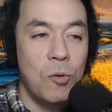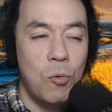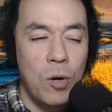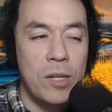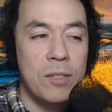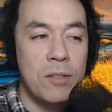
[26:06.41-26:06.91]

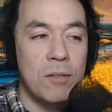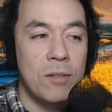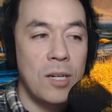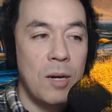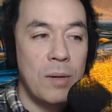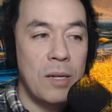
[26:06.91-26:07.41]
questions are
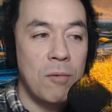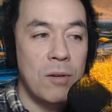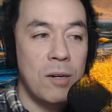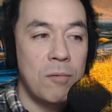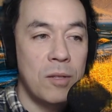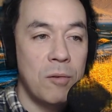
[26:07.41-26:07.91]
coming. We're
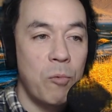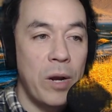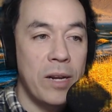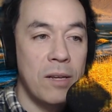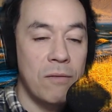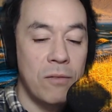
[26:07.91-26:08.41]
not really
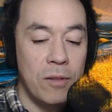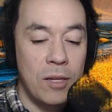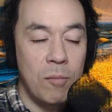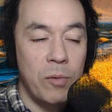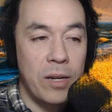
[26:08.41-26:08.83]
waiting for them.